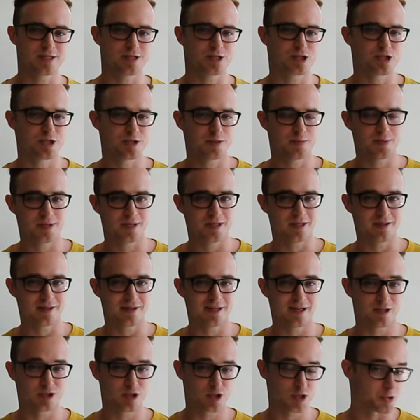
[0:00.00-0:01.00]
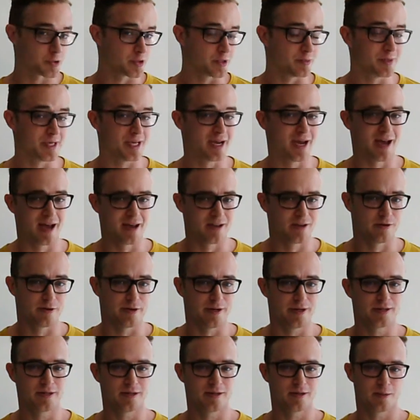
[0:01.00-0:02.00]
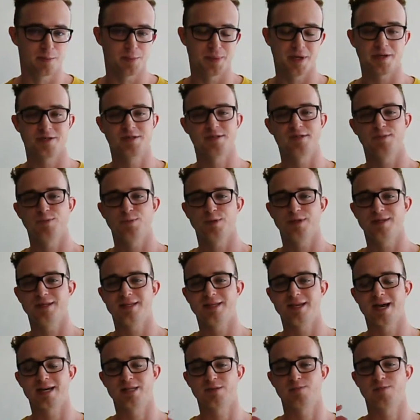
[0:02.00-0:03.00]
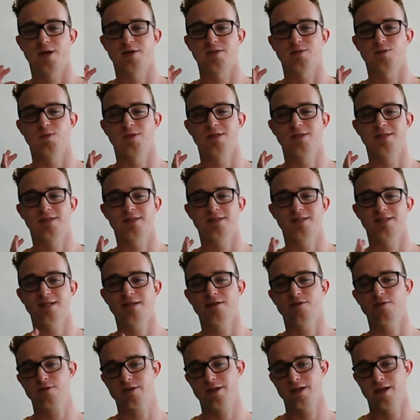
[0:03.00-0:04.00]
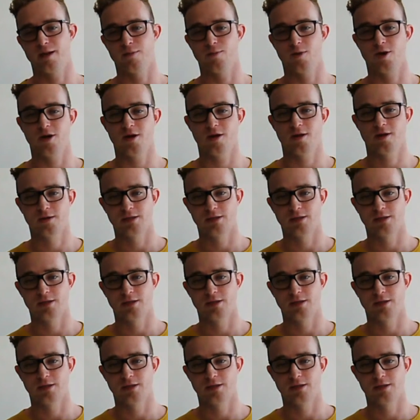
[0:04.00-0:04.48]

it should be extremely accurate in comparison with the Xbox One's single camera.